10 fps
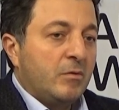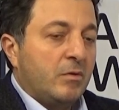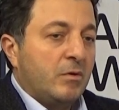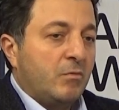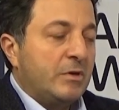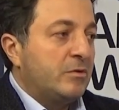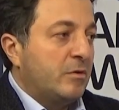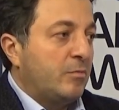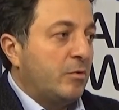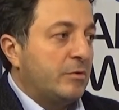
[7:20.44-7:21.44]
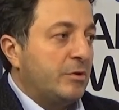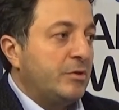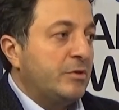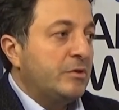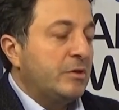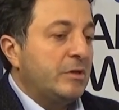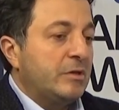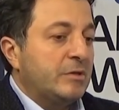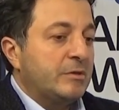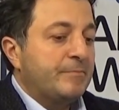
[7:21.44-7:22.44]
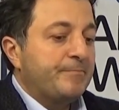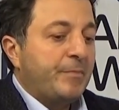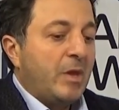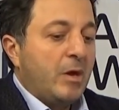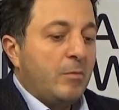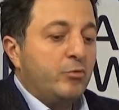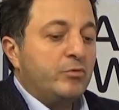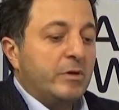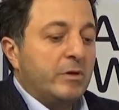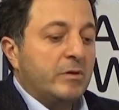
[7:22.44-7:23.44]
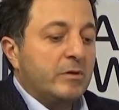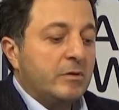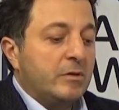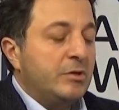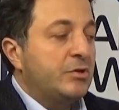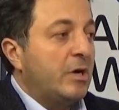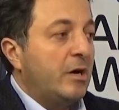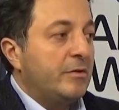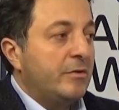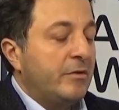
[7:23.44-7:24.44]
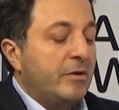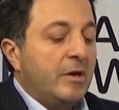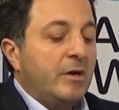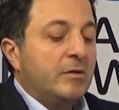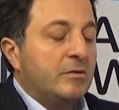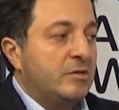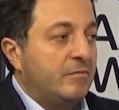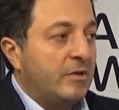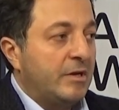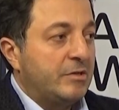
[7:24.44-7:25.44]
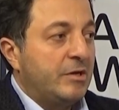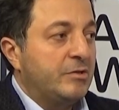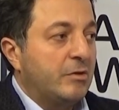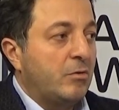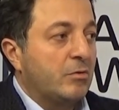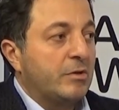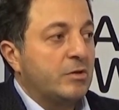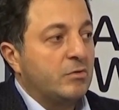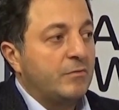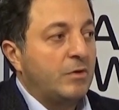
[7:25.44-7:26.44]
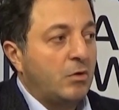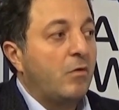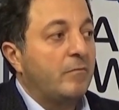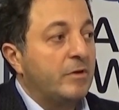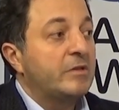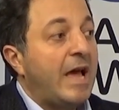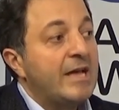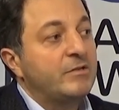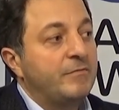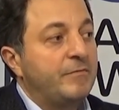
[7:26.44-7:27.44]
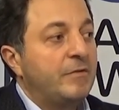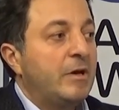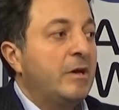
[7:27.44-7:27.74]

Western politicians is putting each other the civilizational context of the conflict, as if